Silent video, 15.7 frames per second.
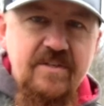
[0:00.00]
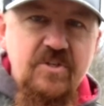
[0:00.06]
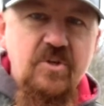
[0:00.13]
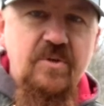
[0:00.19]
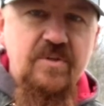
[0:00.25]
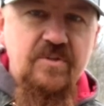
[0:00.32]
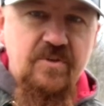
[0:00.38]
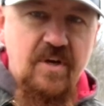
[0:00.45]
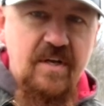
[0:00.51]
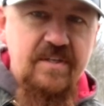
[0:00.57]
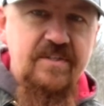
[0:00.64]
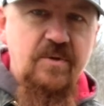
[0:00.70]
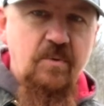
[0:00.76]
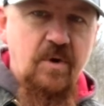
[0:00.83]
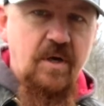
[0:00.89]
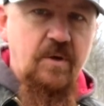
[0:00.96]
that you can
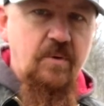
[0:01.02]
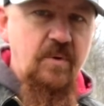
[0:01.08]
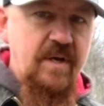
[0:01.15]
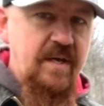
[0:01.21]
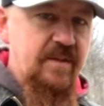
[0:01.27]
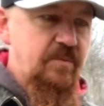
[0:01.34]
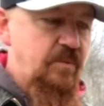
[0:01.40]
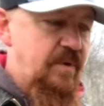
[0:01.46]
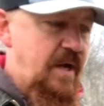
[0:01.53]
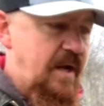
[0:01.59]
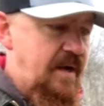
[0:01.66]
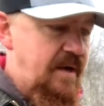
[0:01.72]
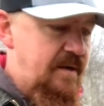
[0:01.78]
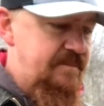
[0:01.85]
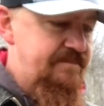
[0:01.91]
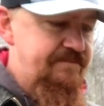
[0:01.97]
trust to work with.
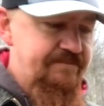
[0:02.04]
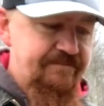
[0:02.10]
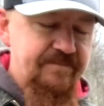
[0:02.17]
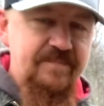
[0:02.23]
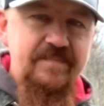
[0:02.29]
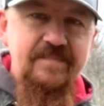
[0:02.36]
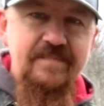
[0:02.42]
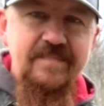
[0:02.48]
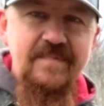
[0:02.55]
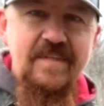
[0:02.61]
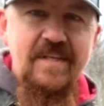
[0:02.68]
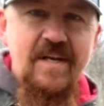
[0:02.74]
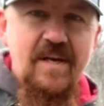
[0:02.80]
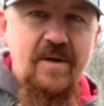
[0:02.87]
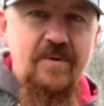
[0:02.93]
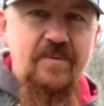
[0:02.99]

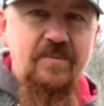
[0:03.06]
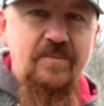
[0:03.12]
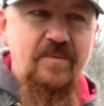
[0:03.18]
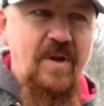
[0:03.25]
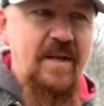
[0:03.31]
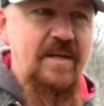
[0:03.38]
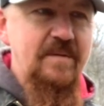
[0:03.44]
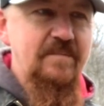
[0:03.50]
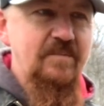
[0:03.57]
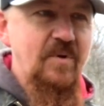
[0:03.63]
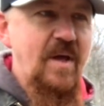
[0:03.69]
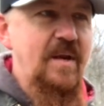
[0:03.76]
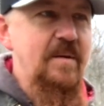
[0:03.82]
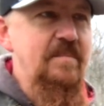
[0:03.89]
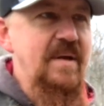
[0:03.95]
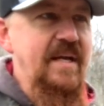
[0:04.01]
You know, running
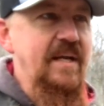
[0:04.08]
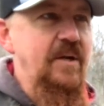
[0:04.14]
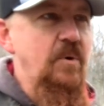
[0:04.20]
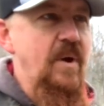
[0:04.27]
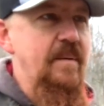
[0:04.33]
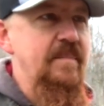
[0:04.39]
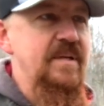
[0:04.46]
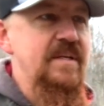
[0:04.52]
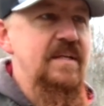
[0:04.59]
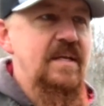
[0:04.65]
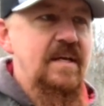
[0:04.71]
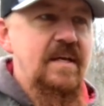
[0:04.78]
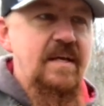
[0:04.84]
big equipment